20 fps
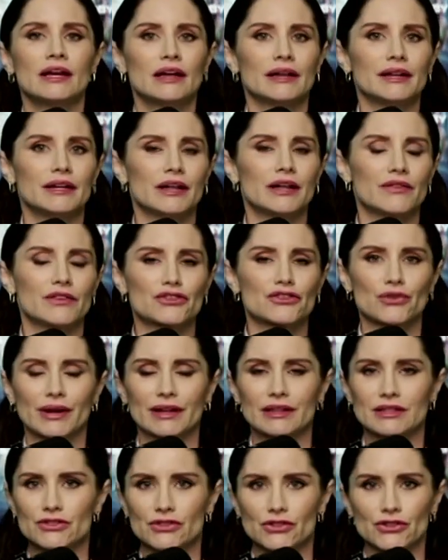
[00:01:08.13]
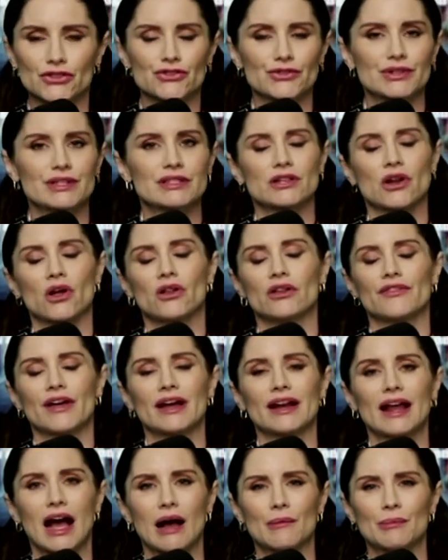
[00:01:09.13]
the trans surgeries and all of
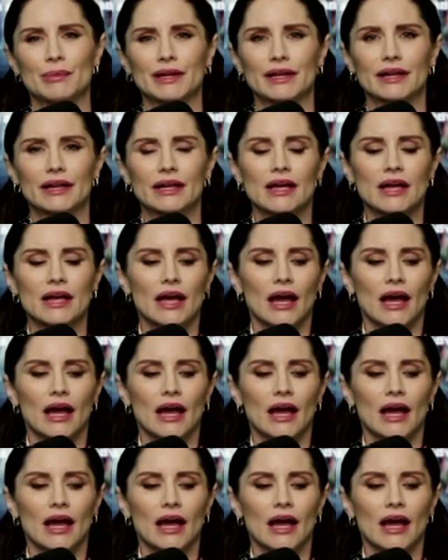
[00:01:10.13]
that happening.